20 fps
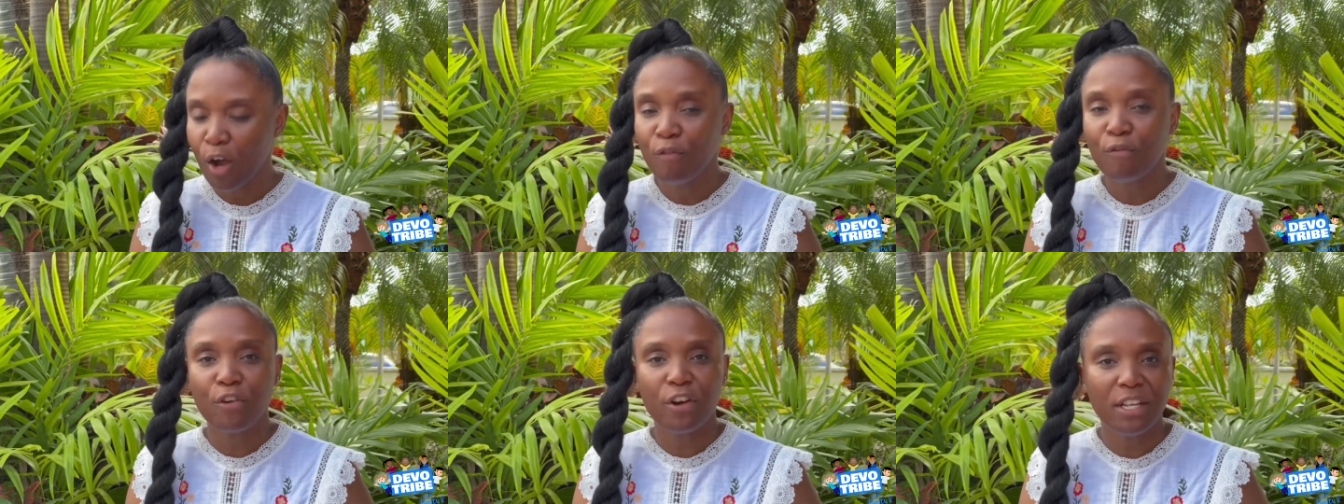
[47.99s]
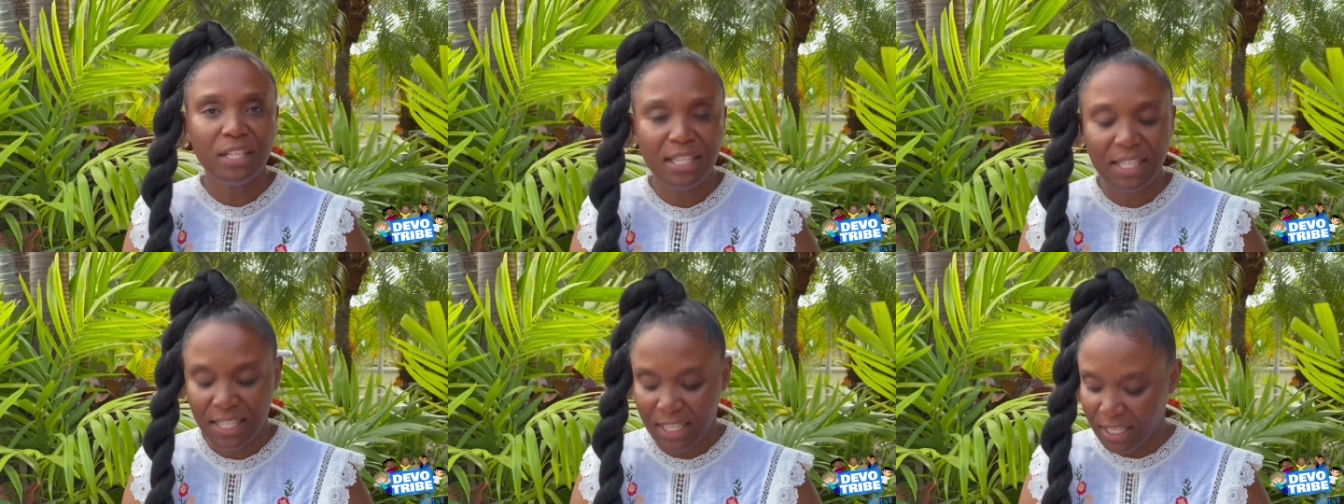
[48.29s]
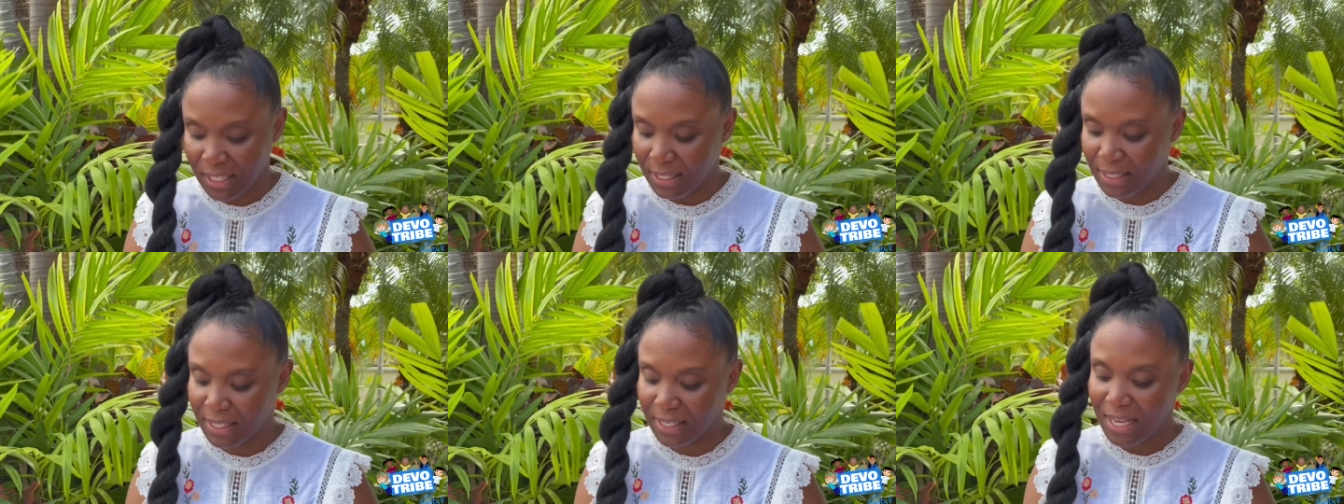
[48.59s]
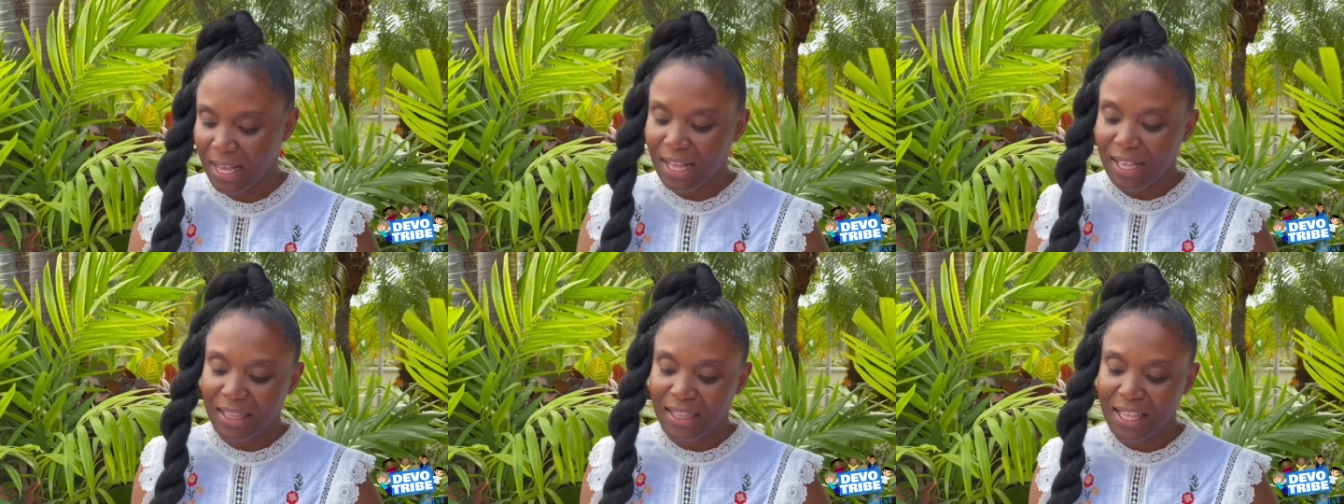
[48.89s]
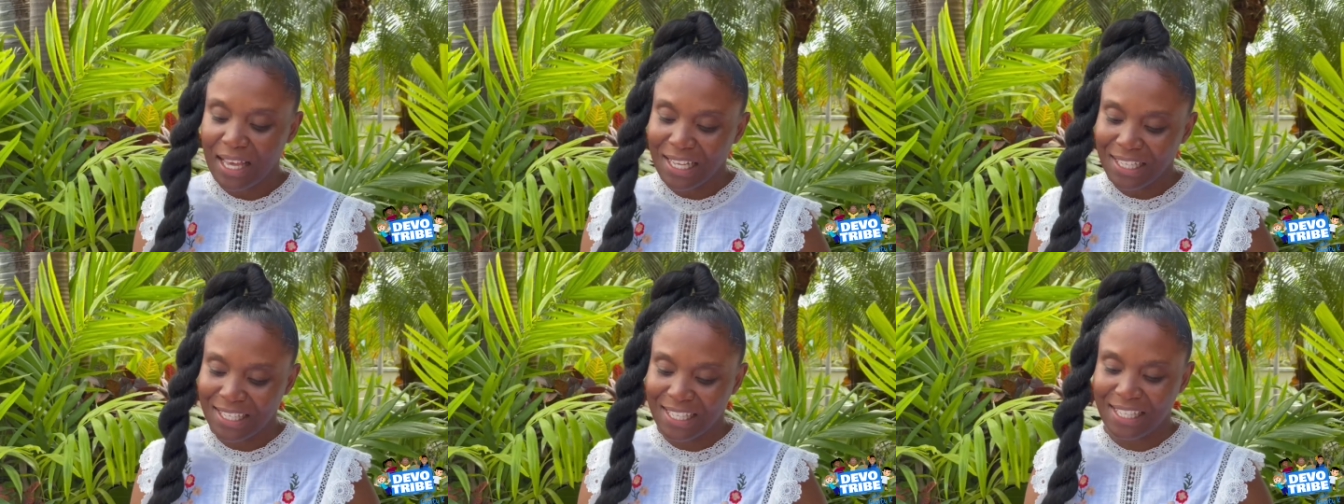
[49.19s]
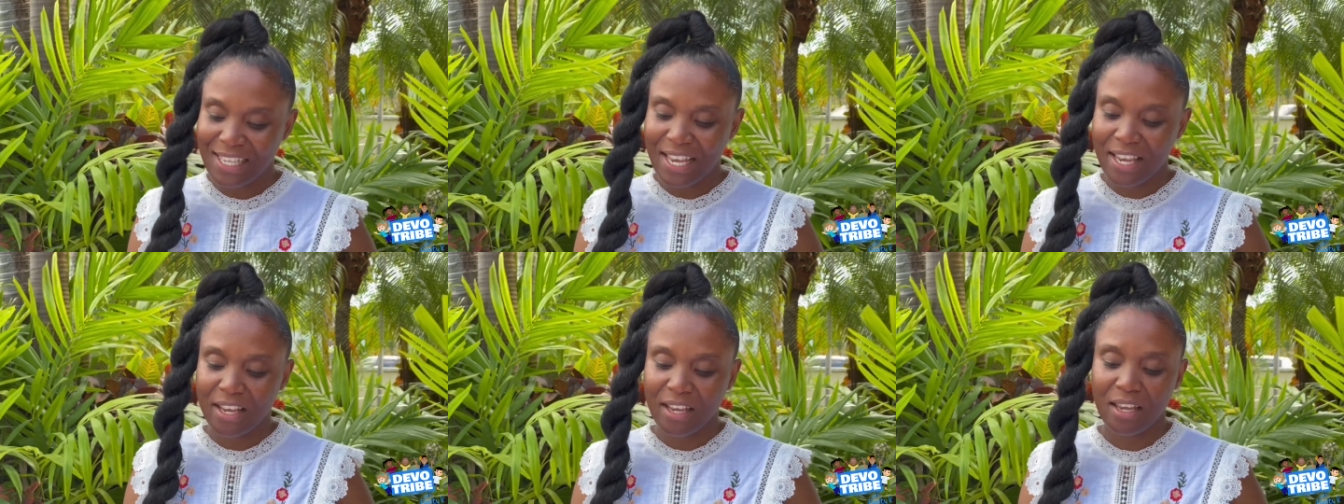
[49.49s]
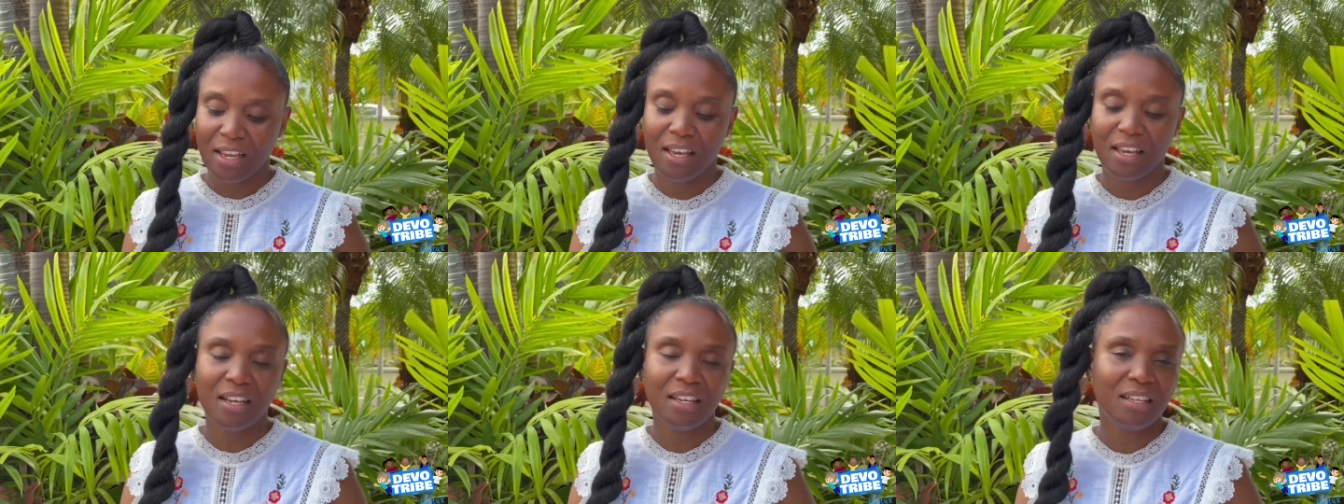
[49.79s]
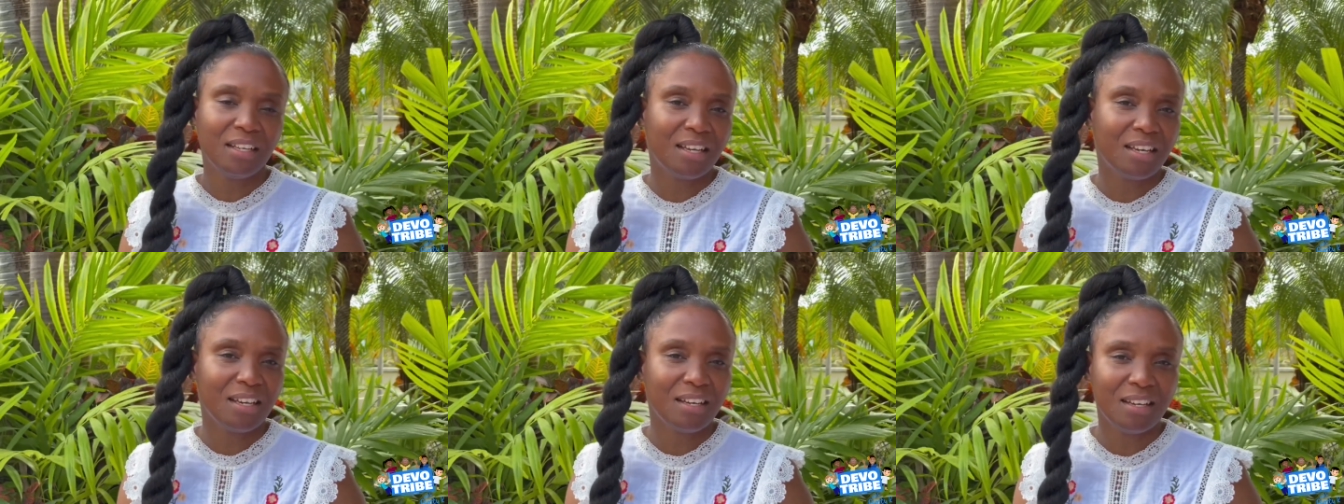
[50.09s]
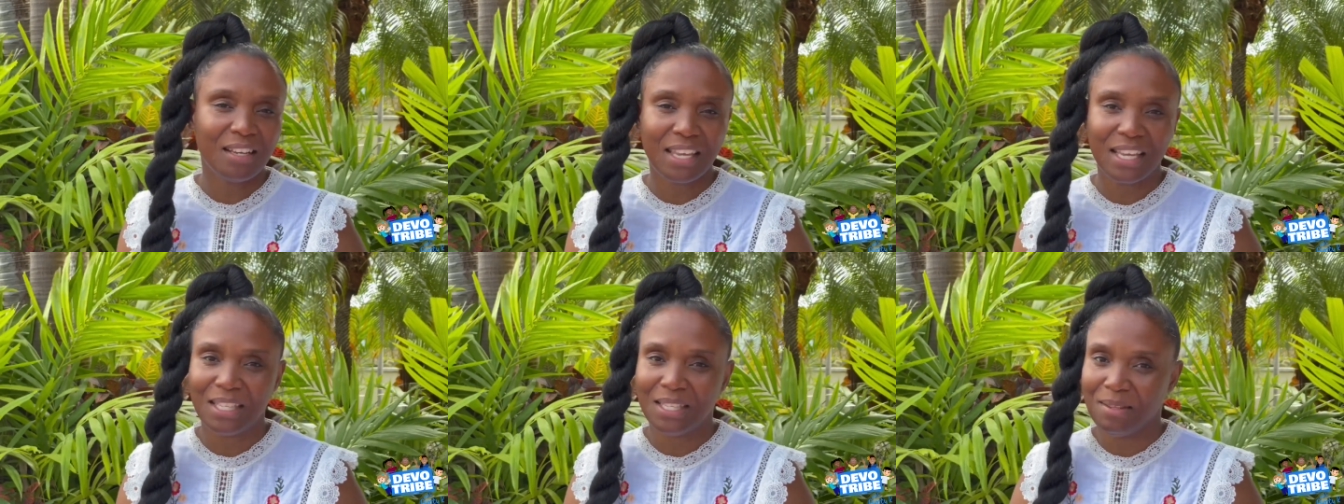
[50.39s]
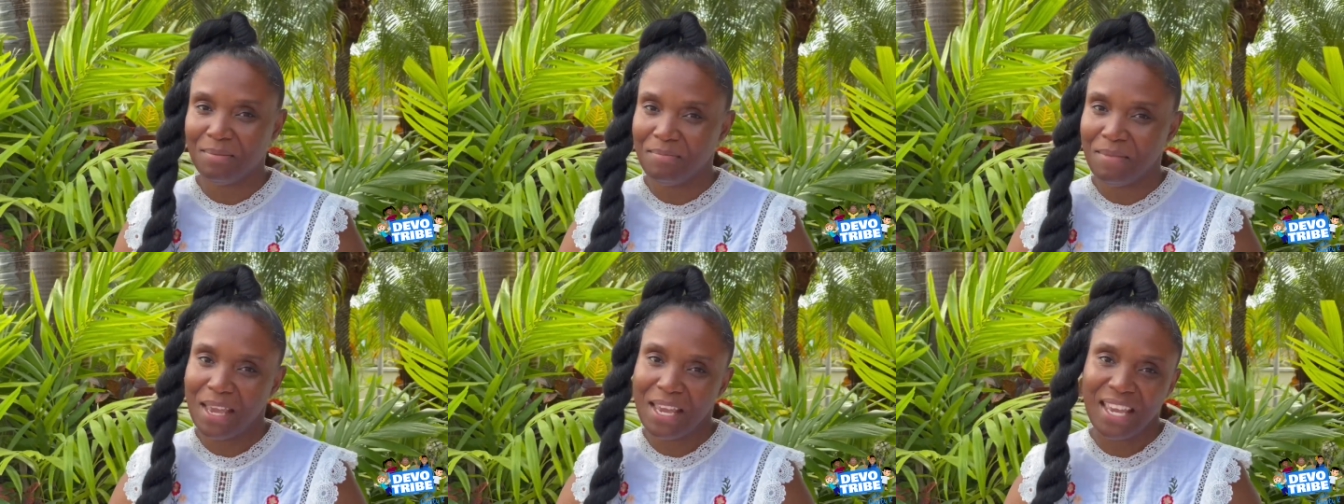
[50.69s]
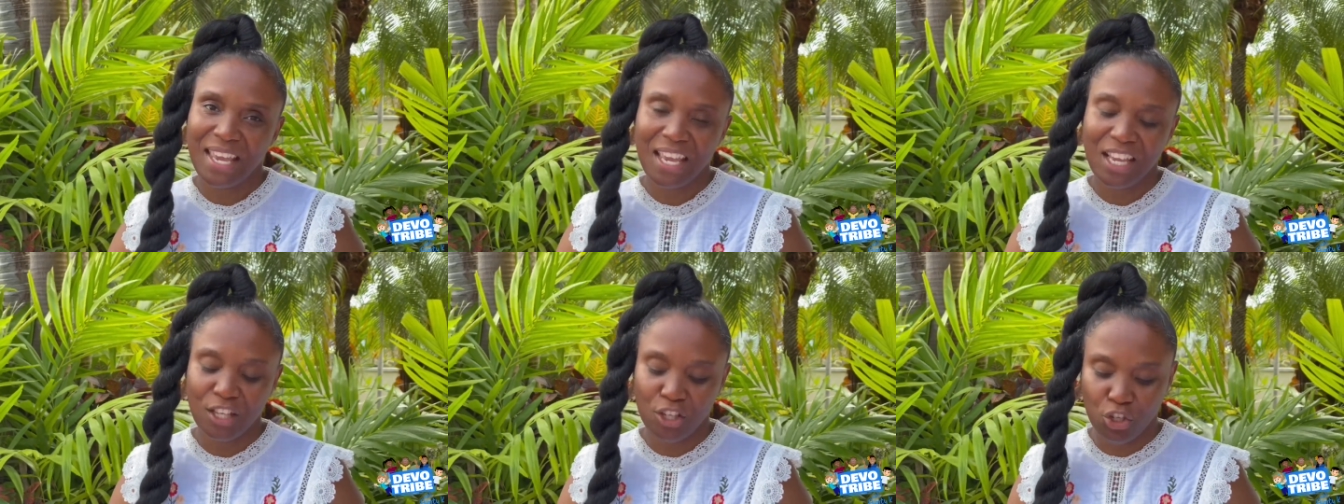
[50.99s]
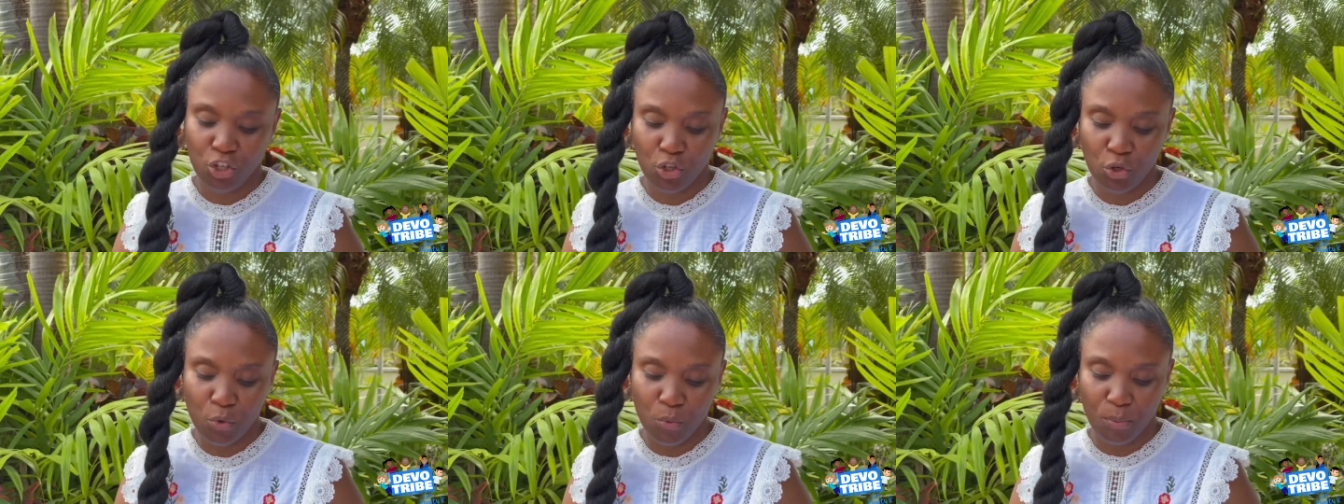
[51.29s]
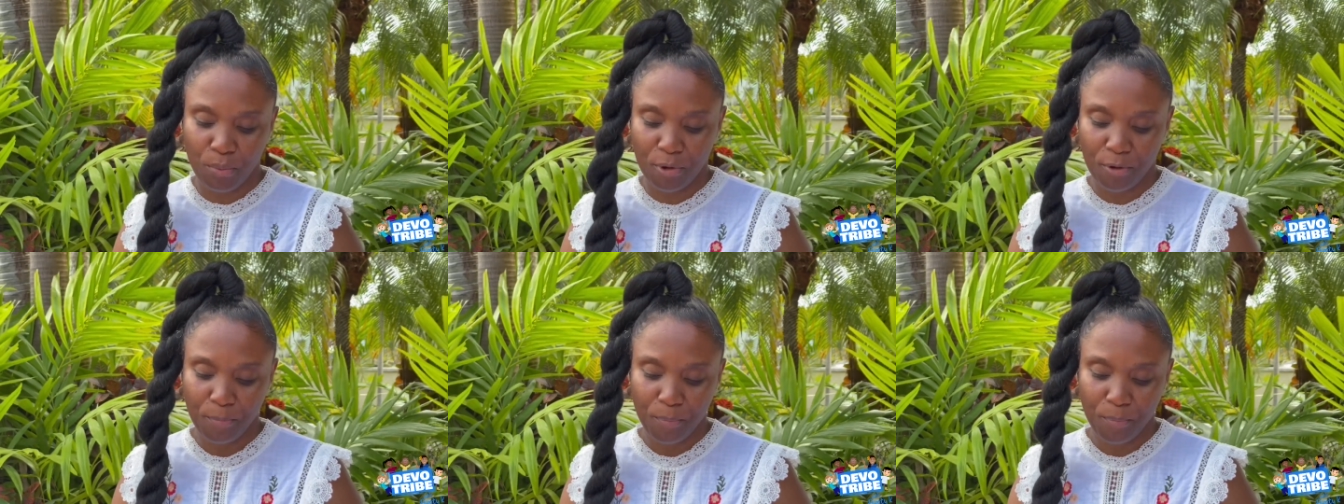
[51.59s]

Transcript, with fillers: For instance, let's say a good cook is making soup.